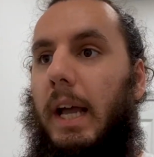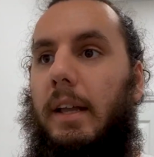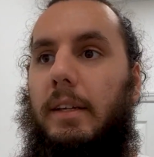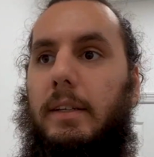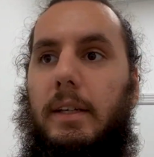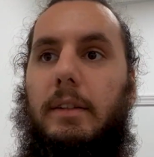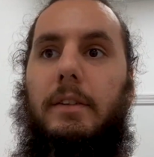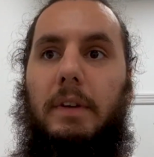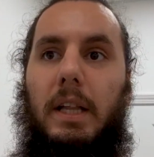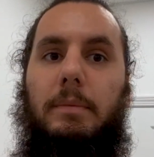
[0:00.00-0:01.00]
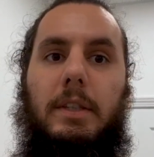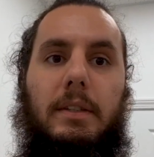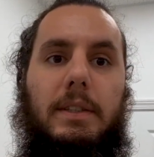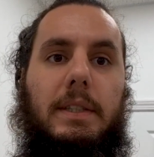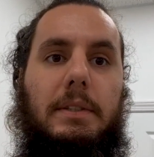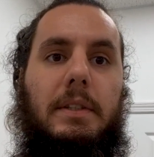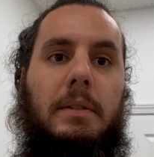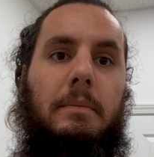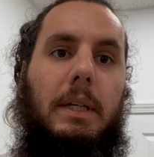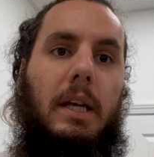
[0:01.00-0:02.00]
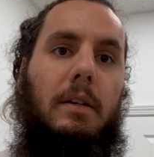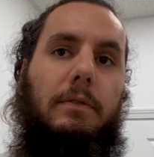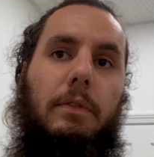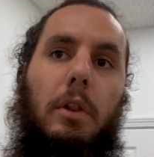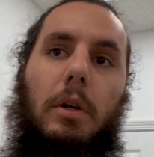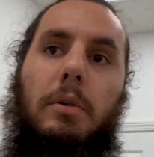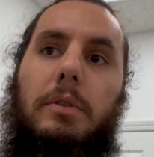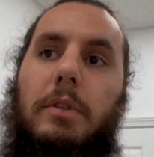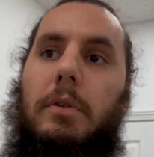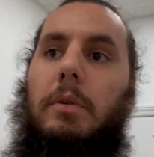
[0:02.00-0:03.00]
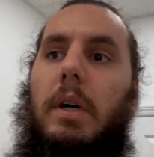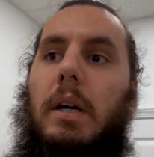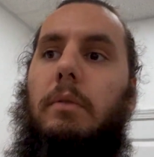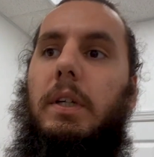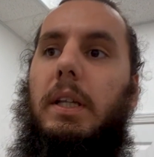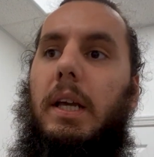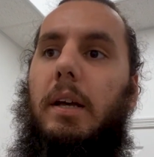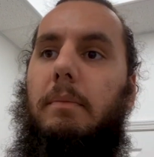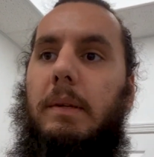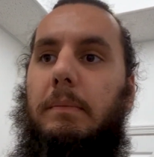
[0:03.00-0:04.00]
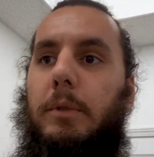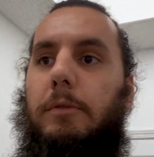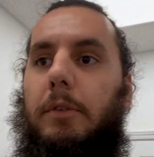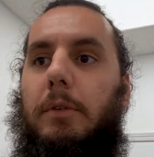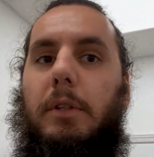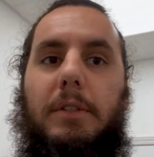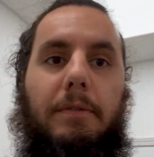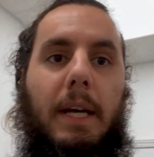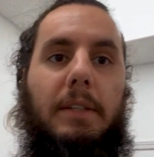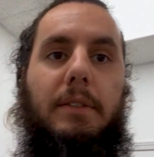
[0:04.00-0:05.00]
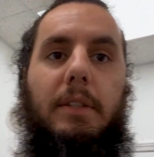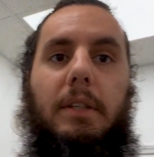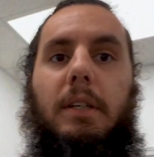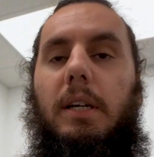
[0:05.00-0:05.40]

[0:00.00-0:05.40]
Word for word: I developed a system, a kind of flow to uh, really help me move through those faster.